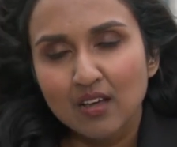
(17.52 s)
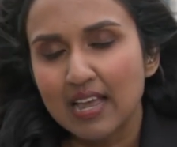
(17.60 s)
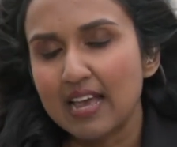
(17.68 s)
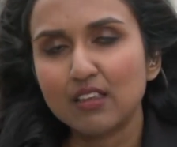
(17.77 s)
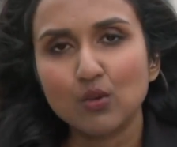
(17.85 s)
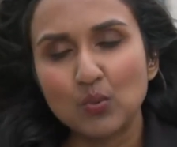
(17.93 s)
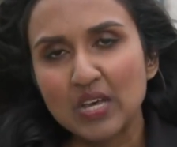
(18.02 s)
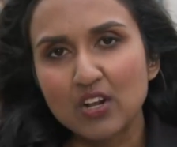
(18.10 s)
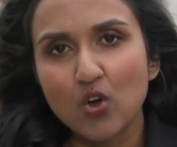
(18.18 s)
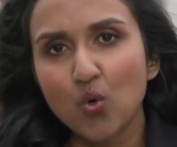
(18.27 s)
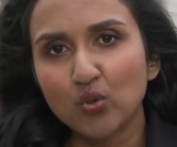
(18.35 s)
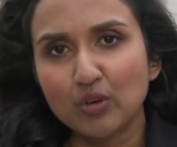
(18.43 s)
Well, Alan, we
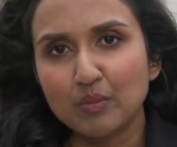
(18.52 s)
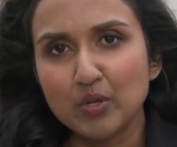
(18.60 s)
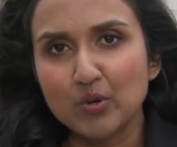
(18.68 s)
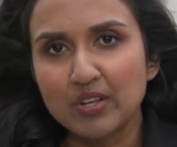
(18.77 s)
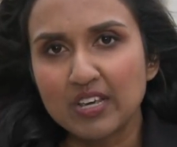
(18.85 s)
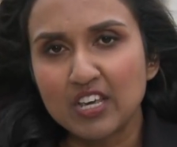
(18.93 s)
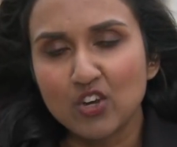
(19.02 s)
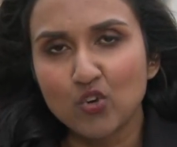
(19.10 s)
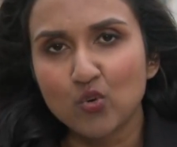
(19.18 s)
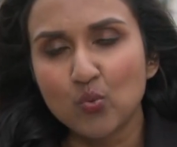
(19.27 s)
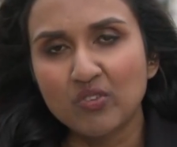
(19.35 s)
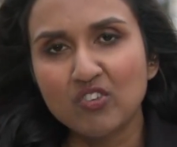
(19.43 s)
had a whole community
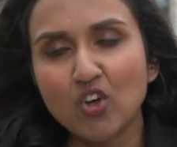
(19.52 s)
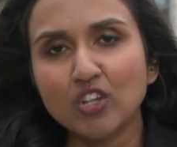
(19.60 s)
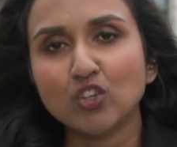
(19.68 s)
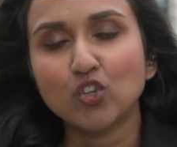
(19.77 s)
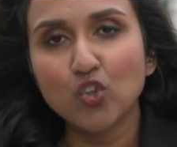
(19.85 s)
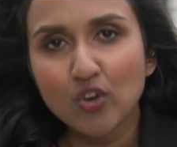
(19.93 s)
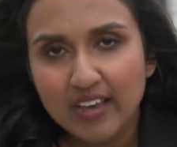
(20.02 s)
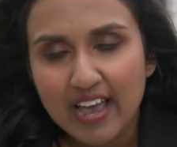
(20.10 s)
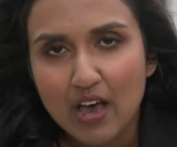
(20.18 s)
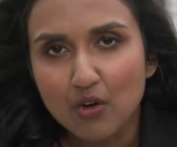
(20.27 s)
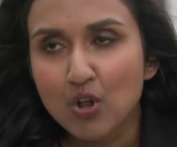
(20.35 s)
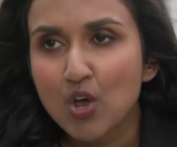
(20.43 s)
here who was on
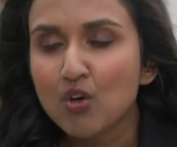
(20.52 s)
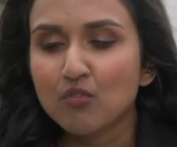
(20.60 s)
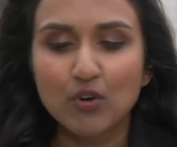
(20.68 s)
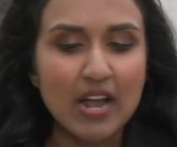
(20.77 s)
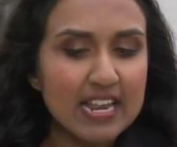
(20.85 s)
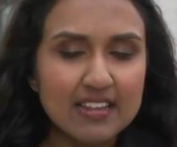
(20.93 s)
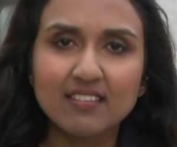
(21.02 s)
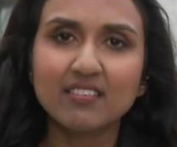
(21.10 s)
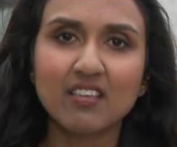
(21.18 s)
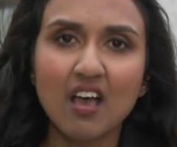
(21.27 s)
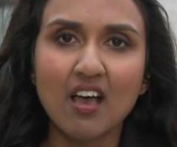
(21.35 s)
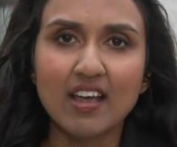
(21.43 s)
lookout for any
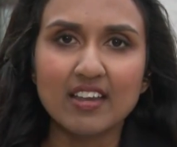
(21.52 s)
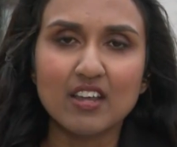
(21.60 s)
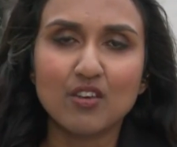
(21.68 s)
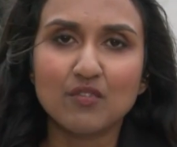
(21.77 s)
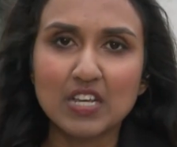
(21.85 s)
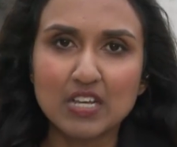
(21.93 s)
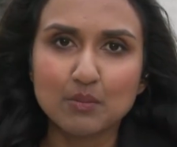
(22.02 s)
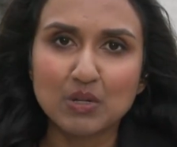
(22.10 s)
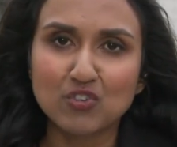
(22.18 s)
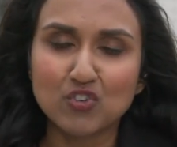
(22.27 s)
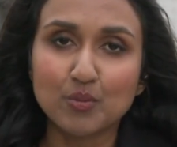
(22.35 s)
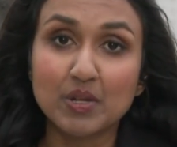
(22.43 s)
sign of Ian
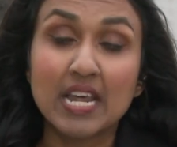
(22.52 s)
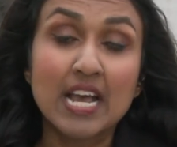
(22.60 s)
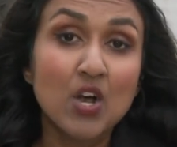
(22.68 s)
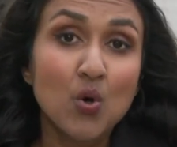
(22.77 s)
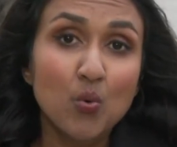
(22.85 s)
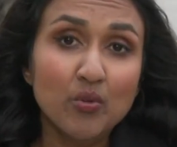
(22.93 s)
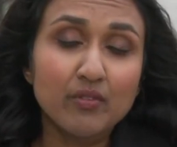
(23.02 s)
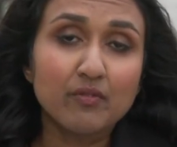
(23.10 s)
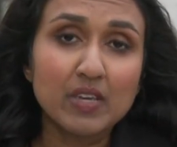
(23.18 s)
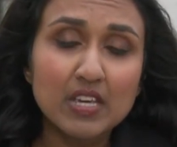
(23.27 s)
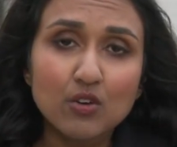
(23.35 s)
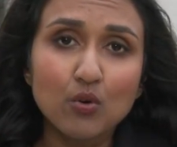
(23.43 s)
McDermott or the
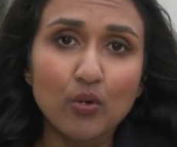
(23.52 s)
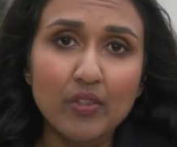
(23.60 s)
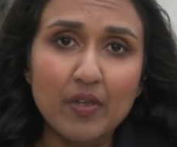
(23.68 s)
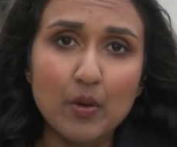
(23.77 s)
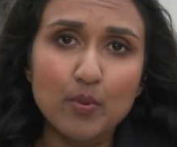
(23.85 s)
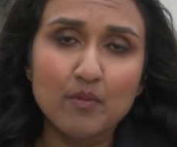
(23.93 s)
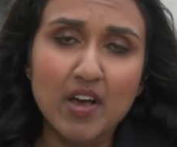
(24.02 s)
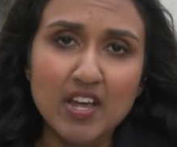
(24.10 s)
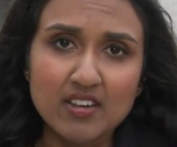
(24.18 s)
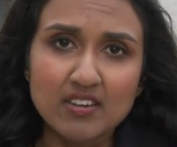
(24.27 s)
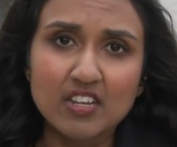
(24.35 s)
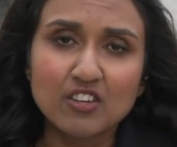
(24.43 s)
vehicle that they were
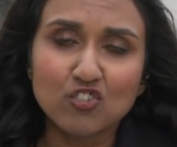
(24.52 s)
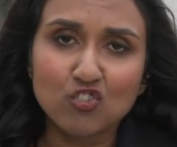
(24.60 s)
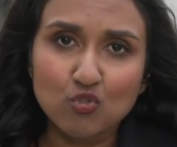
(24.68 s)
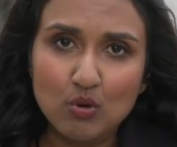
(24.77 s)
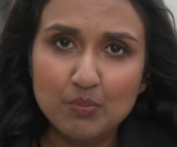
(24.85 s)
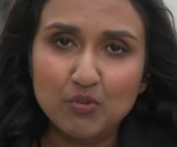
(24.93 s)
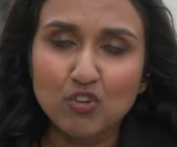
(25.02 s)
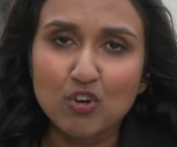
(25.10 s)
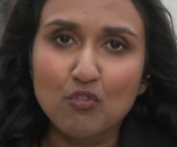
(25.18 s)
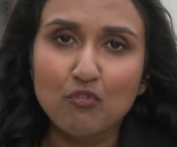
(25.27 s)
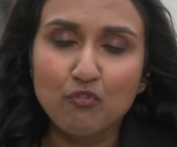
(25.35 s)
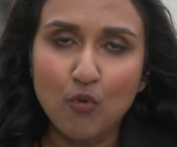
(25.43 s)
provided a
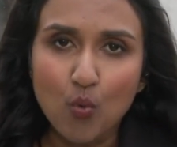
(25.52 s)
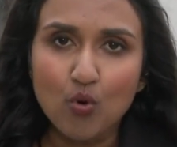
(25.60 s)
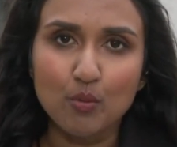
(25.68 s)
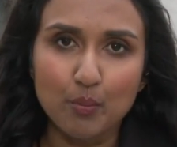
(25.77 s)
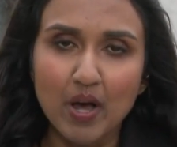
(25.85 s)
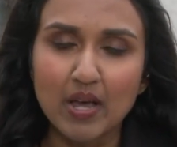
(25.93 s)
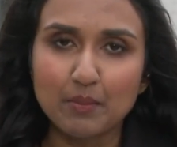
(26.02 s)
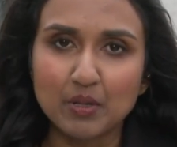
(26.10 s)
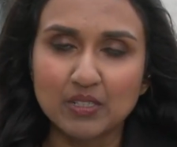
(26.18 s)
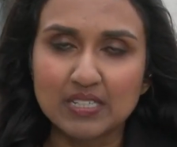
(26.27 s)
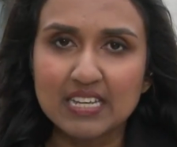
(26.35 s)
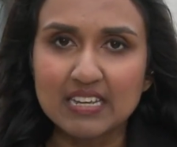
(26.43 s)
description for by
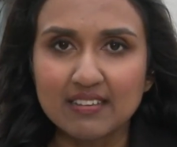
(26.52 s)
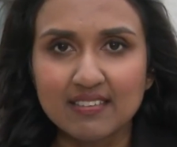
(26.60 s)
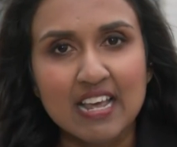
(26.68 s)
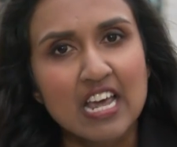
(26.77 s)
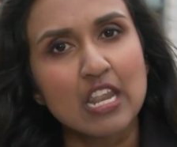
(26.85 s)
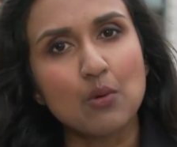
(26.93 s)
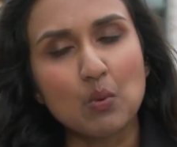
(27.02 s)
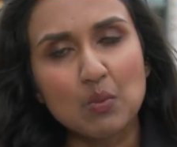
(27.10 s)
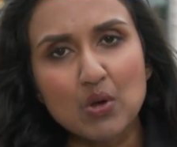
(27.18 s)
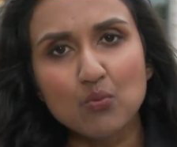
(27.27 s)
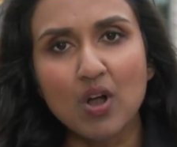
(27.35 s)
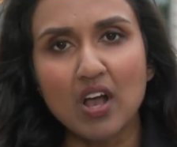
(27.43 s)
police. Now,
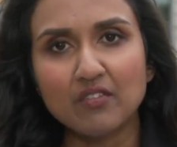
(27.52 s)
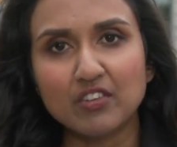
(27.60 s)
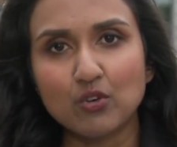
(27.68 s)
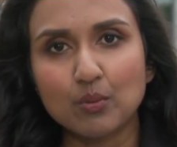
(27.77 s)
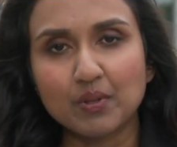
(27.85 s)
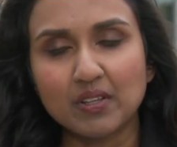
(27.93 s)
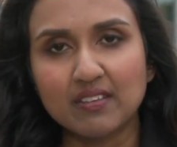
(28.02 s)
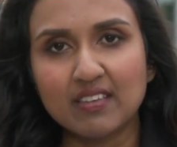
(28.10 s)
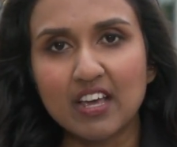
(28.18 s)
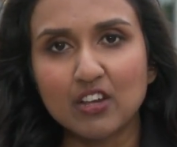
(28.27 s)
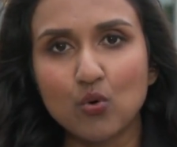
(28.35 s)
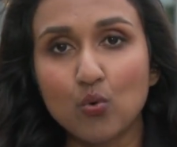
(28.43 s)
when we arrived here at
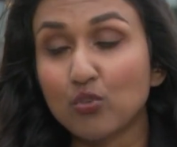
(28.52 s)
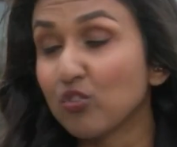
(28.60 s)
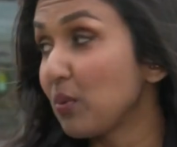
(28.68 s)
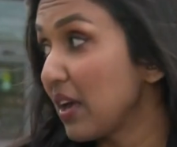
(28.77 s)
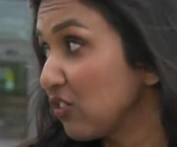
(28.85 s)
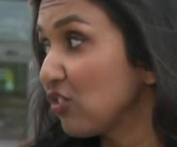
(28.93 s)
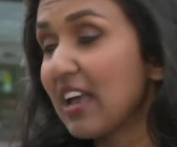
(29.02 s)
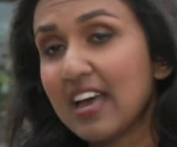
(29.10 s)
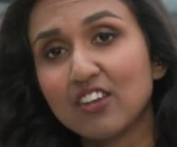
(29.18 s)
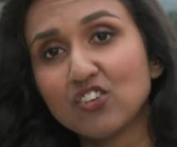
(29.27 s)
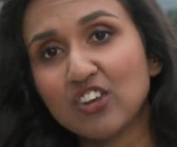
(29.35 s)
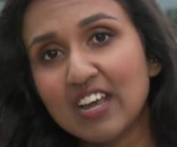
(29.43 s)
police headquarters, we actually
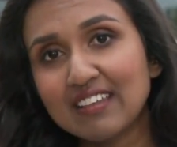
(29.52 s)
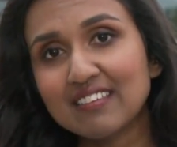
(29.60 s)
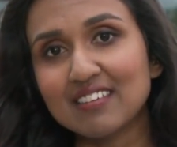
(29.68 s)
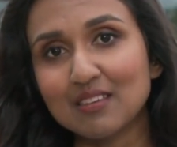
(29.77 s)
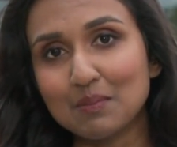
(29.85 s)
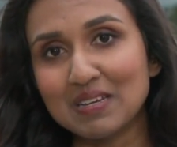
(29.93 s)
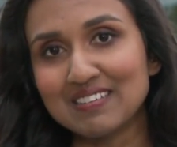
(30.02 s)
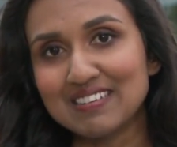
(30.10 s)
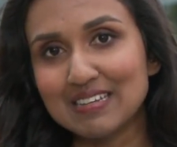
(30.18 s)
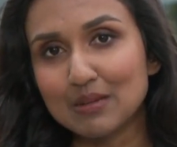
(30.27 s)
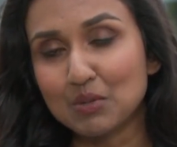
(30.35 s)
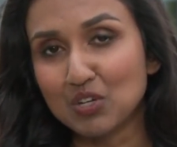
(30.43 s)
had a chance to speak
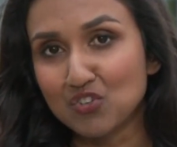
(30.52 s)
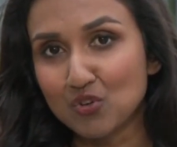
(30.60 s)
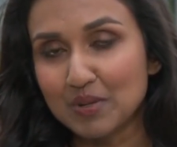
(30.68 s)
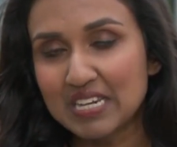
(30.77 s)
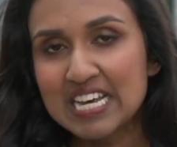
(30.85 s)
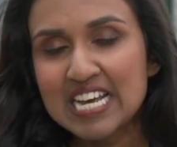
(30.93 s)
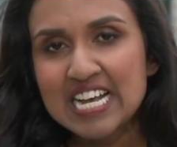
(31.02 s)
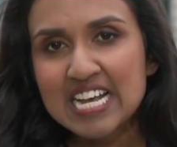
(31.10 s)
to Ian McDermott,